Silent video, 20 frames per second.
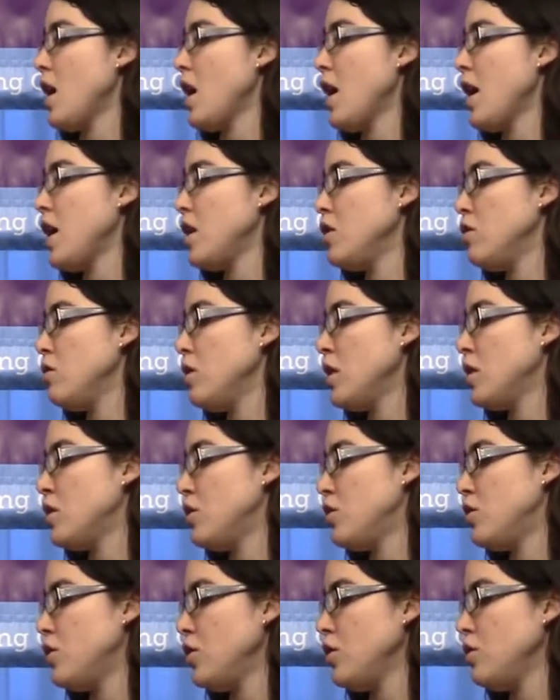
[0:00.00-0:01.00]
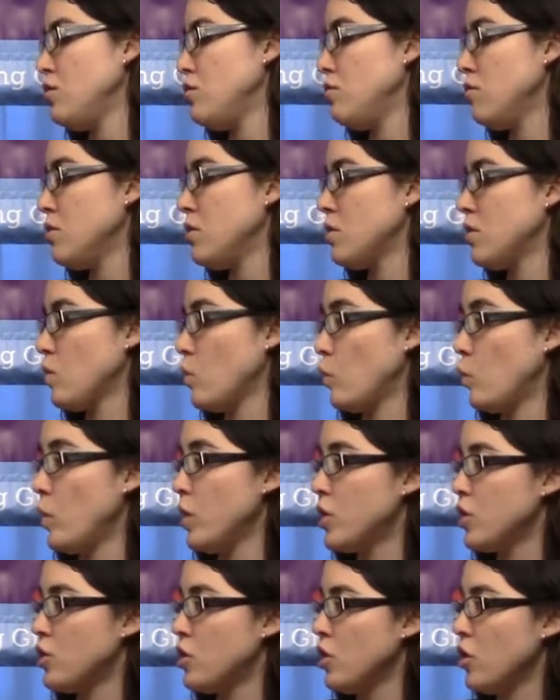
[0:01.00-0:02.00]
And you get to choose
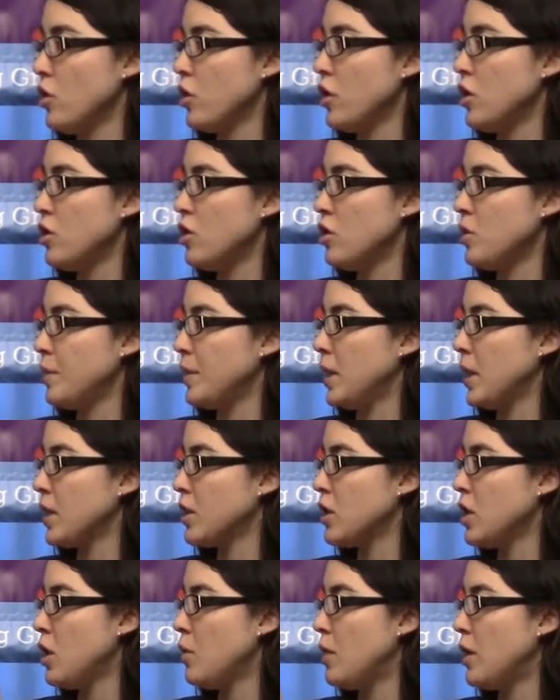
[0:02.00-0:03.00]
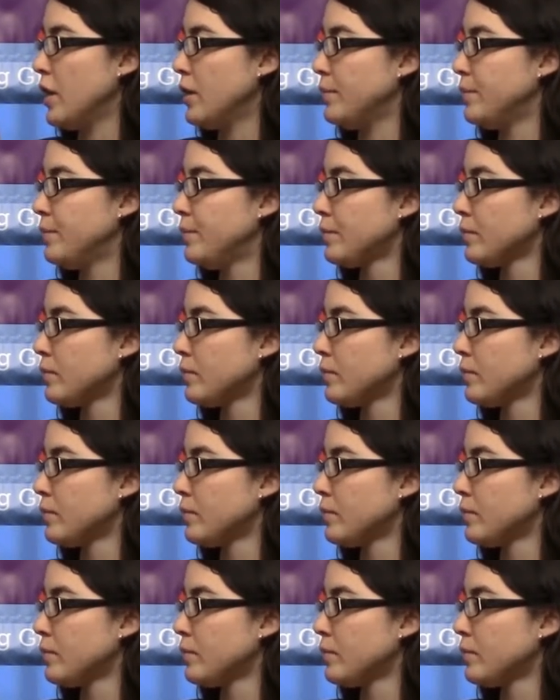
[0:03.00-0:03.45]
which journey you would like to go on.